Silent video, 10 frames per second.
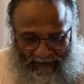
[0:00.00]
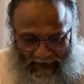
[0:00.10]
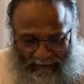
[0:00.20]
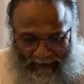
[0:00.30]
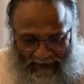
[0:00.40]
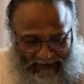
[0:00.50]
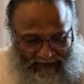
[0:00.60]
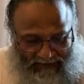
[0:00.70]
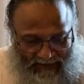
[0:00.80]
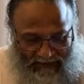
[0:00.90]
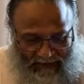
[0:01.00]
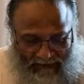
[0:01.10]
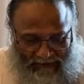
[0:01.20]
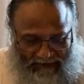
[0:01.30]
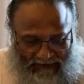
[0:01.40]
that by the study
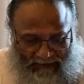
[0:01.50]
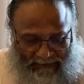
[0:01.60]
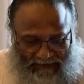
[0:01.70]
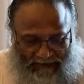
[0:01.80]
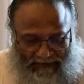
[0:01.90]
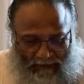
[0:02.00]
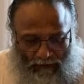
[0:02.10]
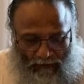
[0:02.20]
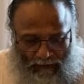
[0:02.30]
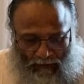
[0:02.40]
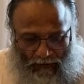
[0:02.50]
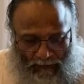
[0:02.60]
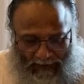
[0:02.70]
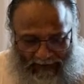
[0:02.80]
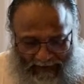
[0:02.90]
of the scriptures alone, or
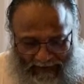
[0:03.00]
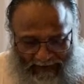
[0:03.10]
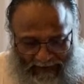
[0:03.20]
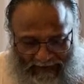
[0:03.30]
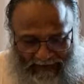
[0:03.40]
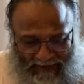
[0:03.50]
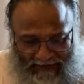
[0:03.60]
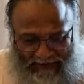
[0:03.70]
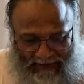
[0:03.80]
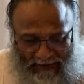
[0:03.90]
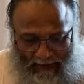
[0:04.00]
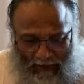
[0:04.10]
by intelligence,